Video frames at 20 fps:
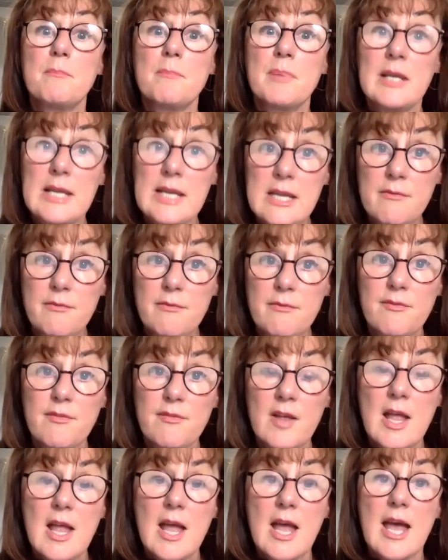belief
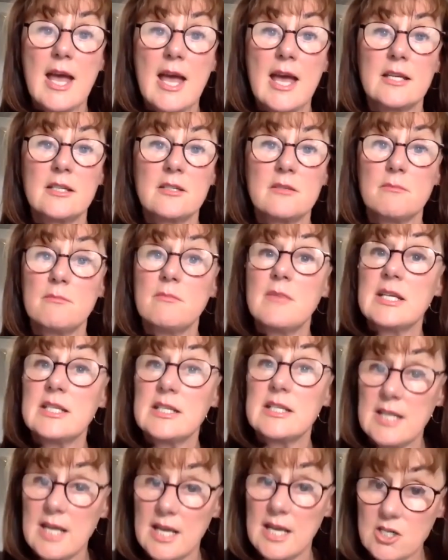and
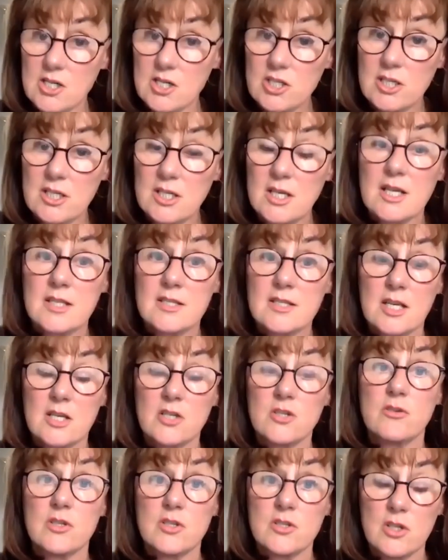meditation,
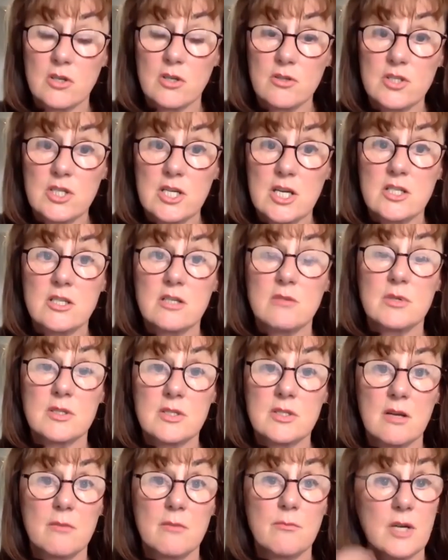etc., associated
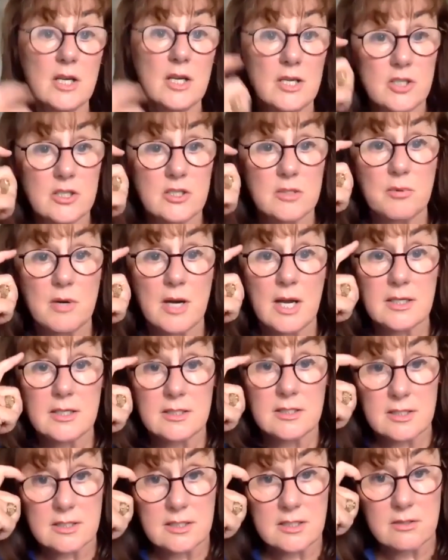with some religious
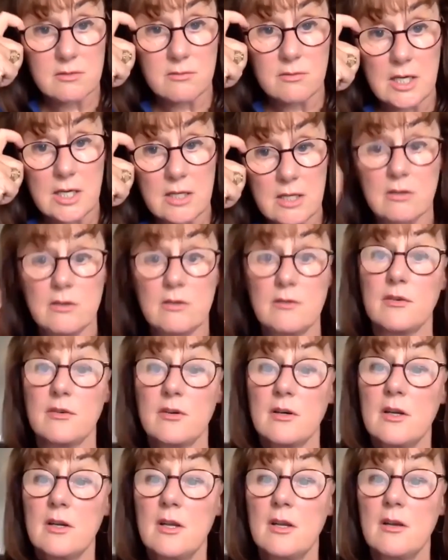practices is really good
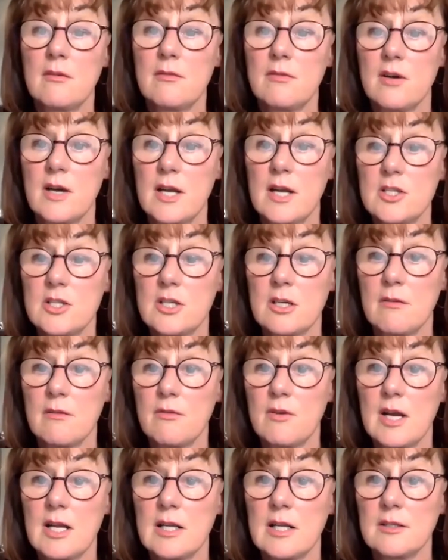for aging and
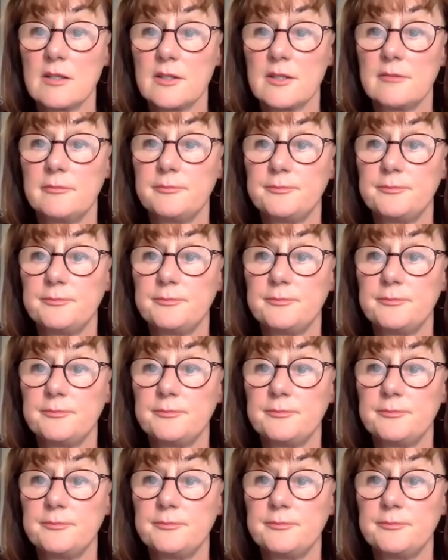for health.